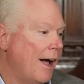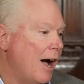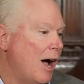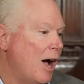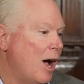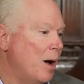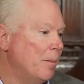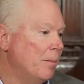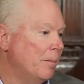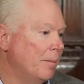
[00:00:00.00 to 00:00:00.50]

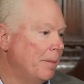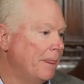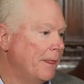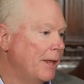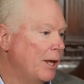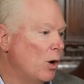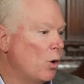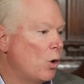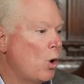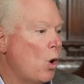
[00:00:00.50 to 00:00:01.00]
um,
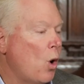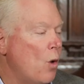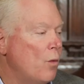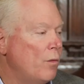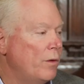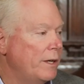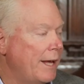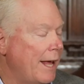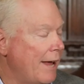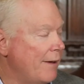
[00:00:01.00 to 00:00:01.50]
you know
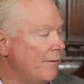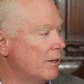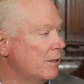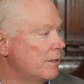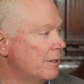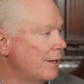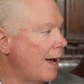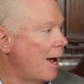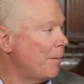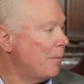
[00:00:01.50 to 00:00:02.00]
COVID gave
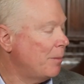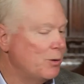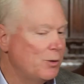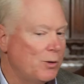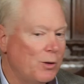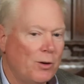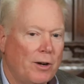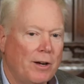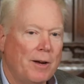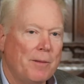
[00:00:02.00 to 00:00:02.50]
us the
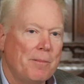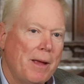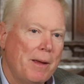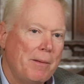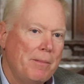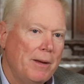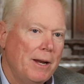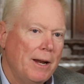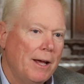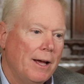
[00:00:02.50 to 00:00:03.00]
opportunity
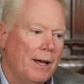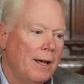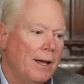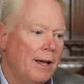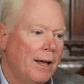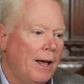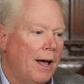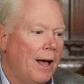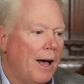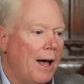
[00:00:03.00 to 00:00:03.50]
maybe to
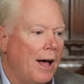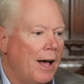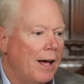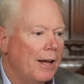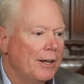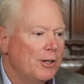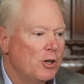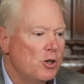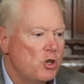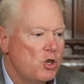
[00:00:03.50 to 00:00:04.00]

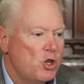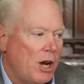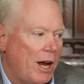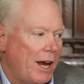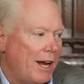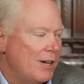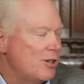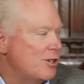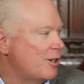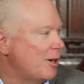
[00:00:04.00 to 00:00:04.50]
uh, to
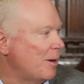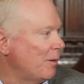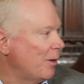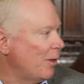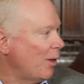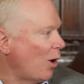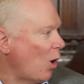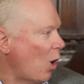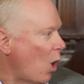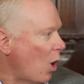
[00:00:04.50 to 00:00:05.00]
change some mm-hmm.
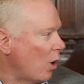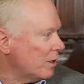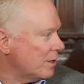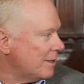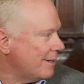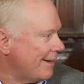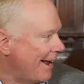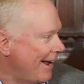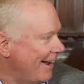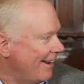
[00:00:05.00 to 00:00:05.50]
of the mm-hmm.
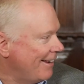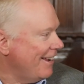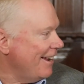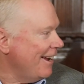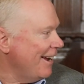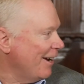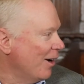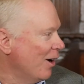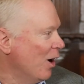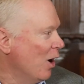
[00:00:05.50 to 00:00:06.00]

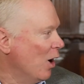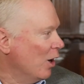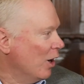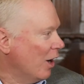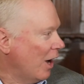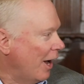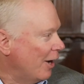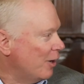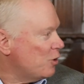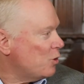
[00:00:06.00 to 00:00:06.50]
long-standing
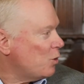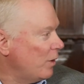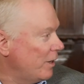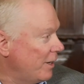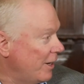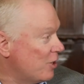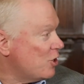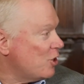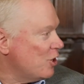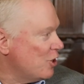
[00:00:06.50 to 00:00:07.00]
uh, Yeah.
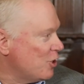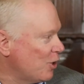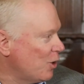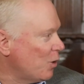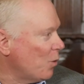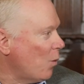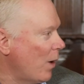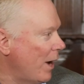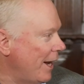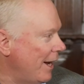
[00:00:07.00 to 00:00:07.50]
traditions
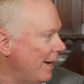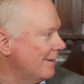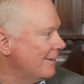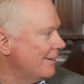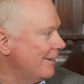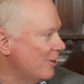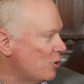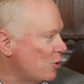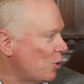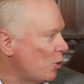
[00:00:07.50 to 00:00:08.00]
and ways
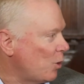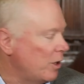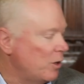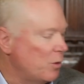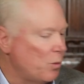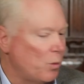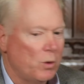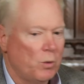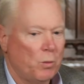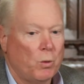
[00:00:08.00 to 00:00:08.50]
that surety
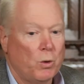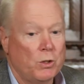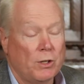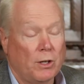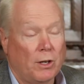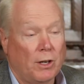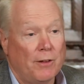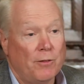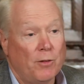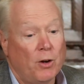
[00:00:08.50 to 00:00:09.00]
were, were,
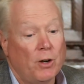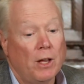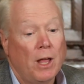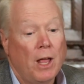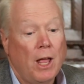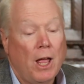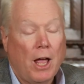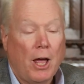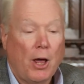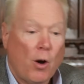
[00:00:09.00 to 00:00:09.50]
delivered.
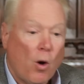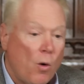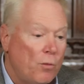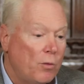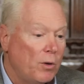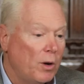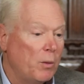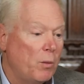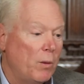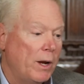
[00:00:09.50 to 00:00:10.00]
And
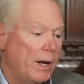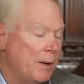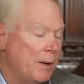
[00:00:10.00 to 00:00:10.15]
hopefully, we